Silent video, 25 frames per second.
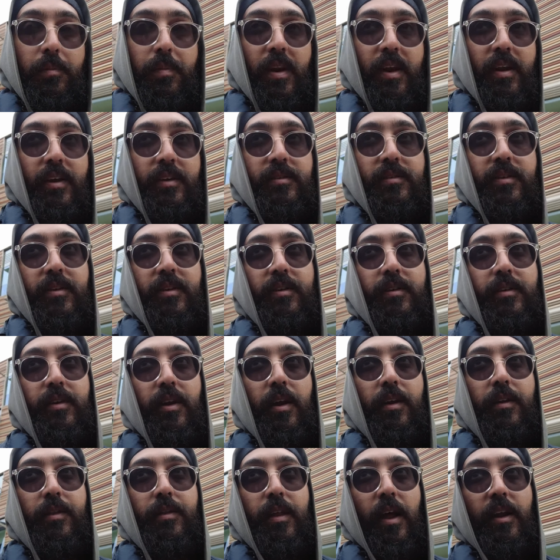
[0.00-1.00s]
a place, and,
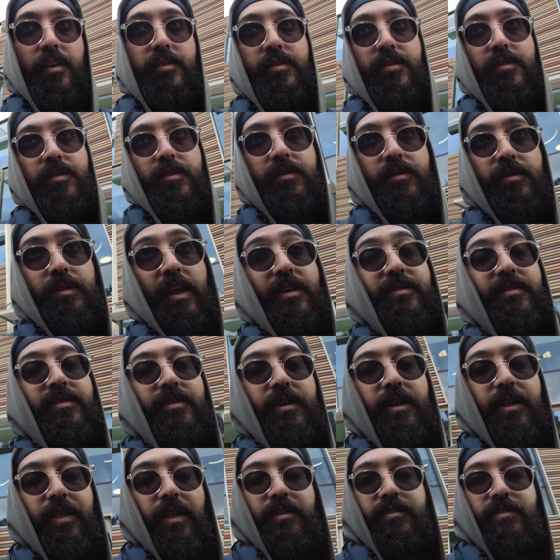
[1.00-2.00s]
and that's just
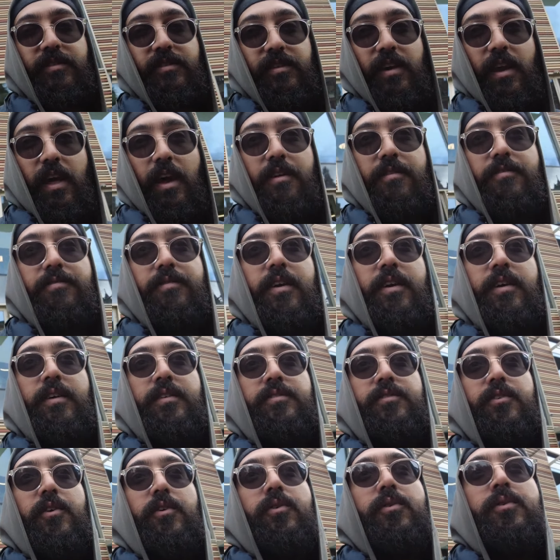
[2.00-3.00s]
destiny. That's just life.
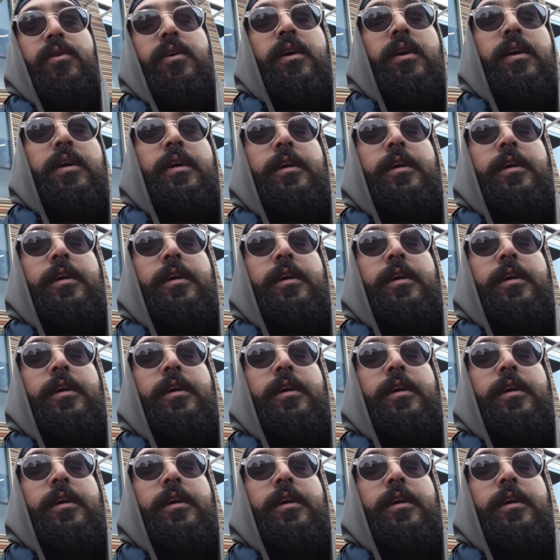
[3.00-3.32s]
Yeah. So,